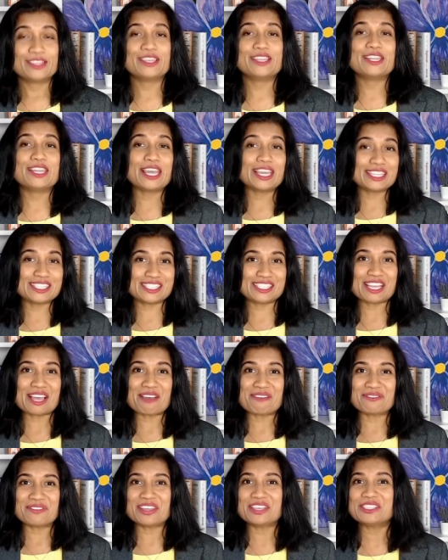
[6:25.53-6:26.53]
The next
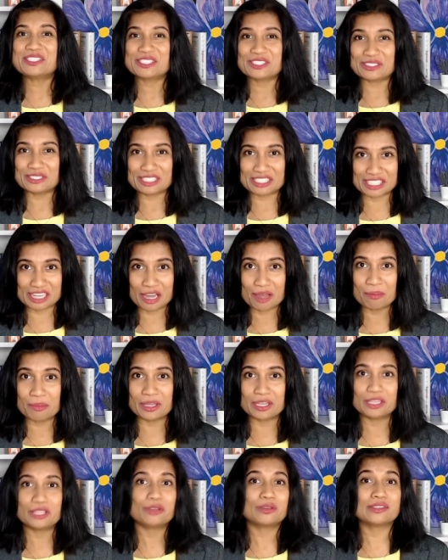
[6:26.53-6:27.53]
step is to
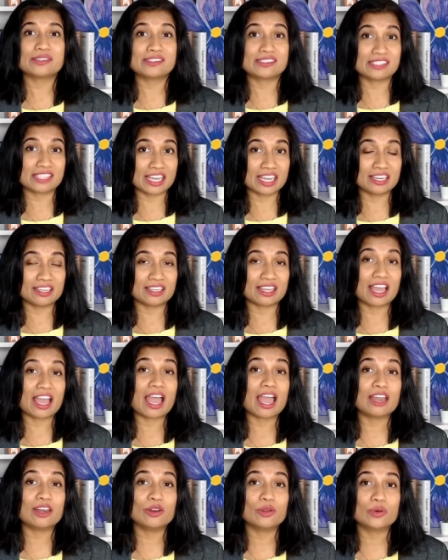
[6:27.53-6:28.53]
determine your state
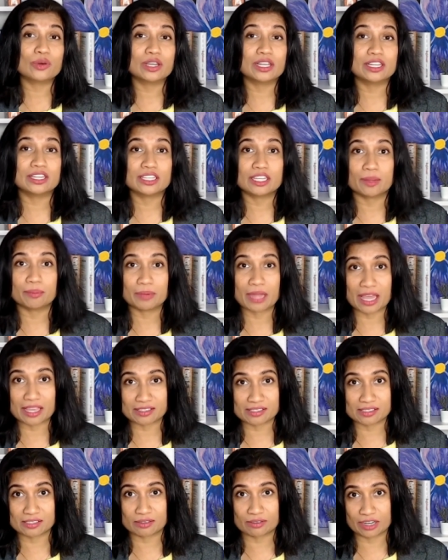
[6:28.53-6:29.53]
and local income
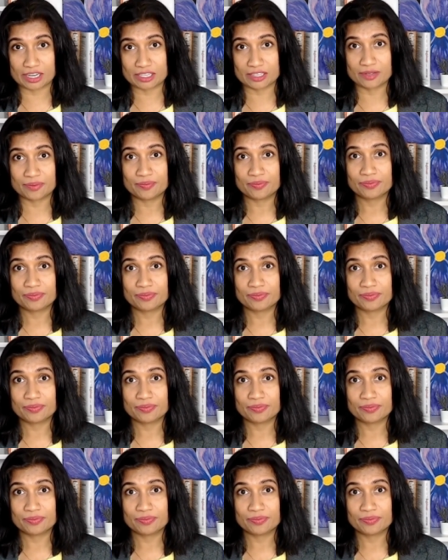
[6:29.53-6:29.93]
tax rate.